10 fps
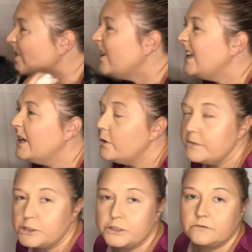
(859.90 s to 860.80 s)
Okay, let go of
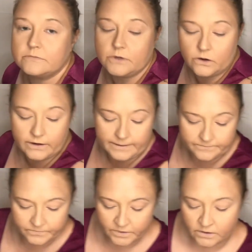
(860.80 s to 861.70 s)
my shirt. Okay.
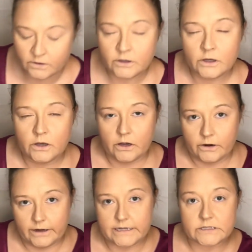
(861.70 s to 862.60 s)

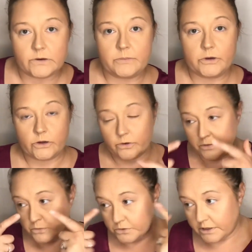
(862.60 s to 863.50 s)
All right, so we put
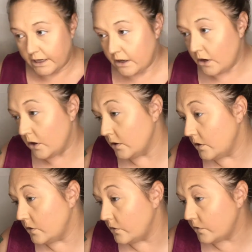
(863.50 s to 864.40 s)
creme brulee all
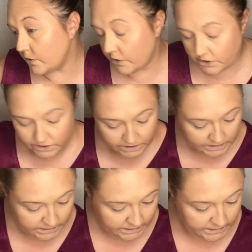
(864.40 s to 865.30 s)
over
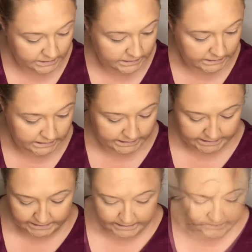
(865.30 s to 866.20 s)
the
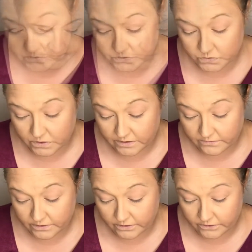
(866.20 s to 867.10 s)
lid. Use one
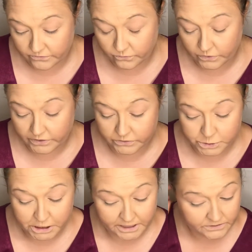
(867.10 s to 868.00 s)
of their foil
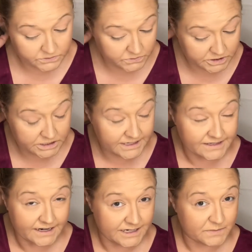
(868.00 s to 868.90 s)
shadows, which they
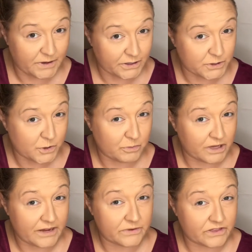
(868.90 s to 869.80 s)
say is better to
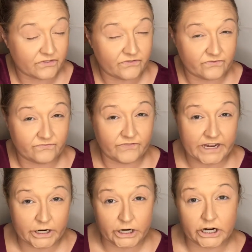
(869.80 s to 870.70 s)
apply with the
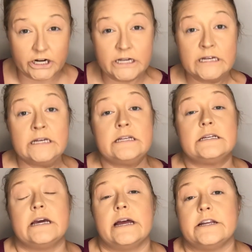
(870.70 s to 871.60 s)
finger
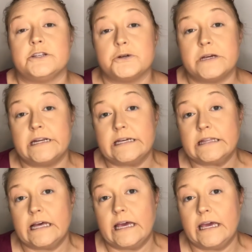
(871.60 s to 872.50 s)
to kind of treat it
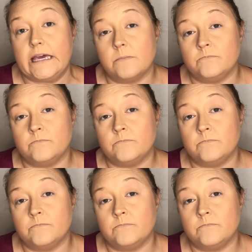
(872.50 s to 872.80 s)
like